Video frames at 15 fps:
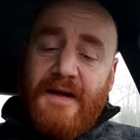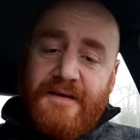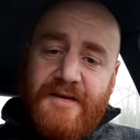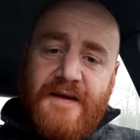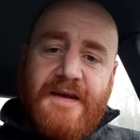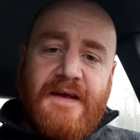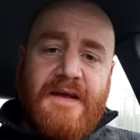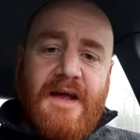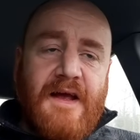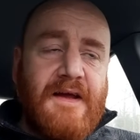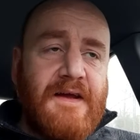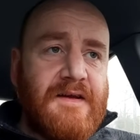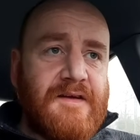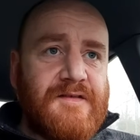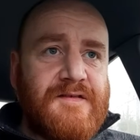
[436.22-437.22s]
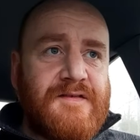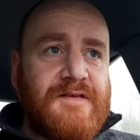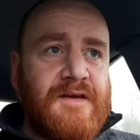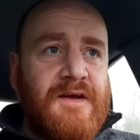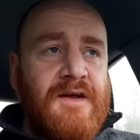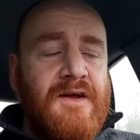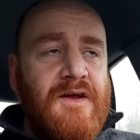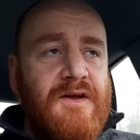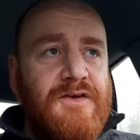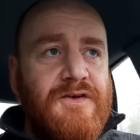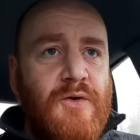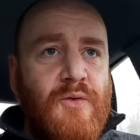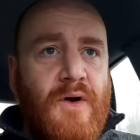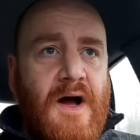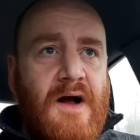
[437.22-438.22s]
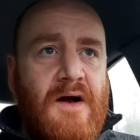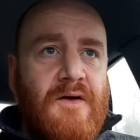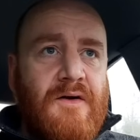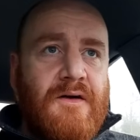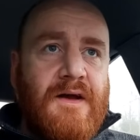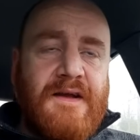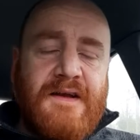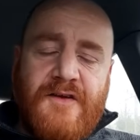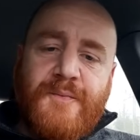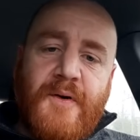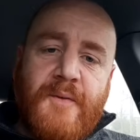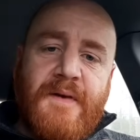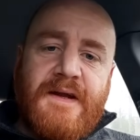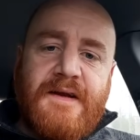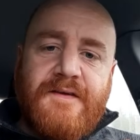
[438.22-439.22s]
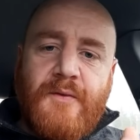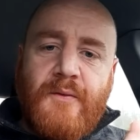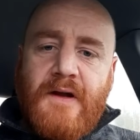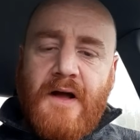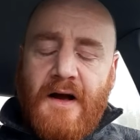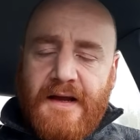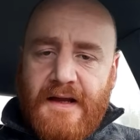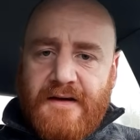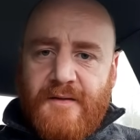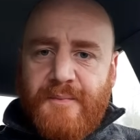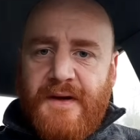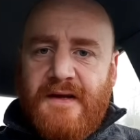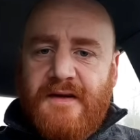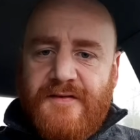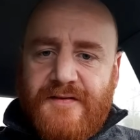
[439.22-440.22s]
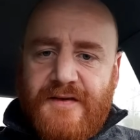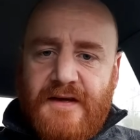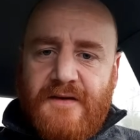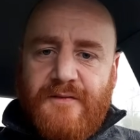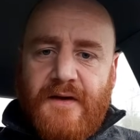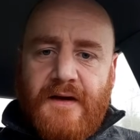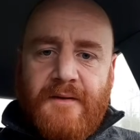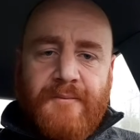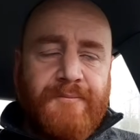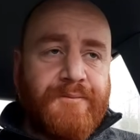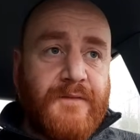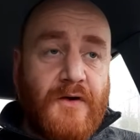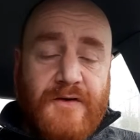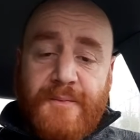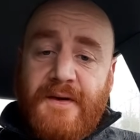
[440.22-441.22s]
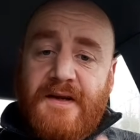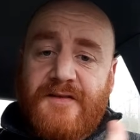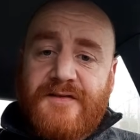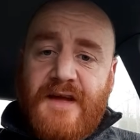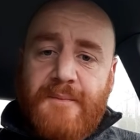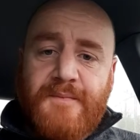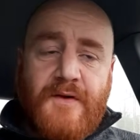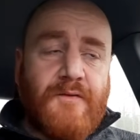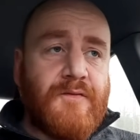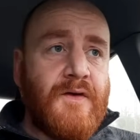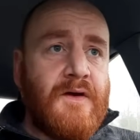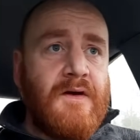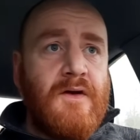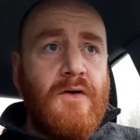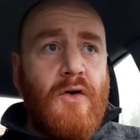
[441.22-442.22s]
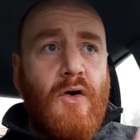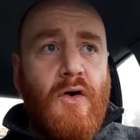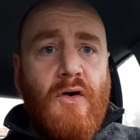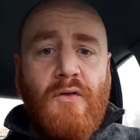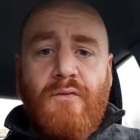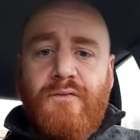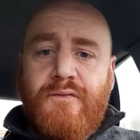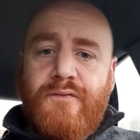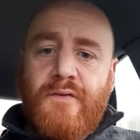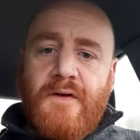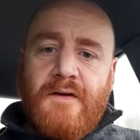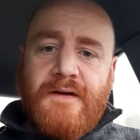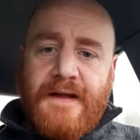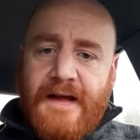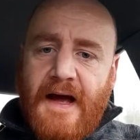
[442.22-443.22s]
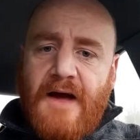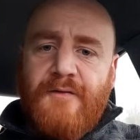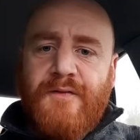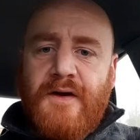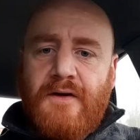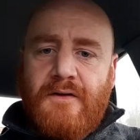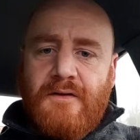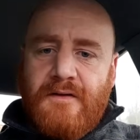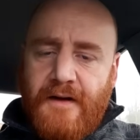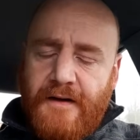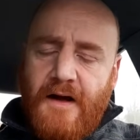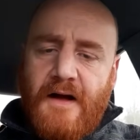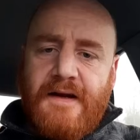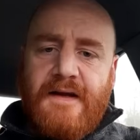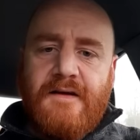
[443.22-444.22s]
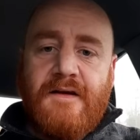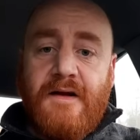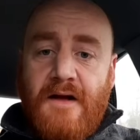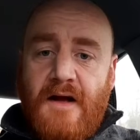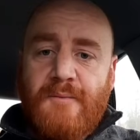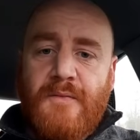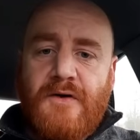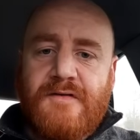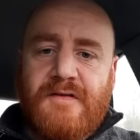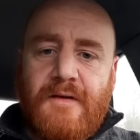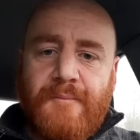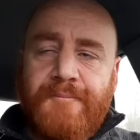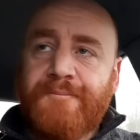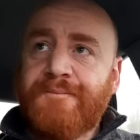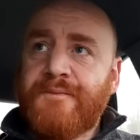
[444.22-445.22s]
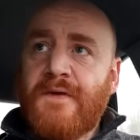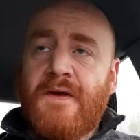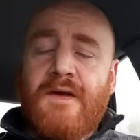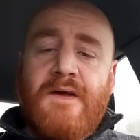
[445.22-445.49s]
And taqiyya is, it is permitted to lie and to be deceiving or to be deceptive of the kafir, the non-Muslim.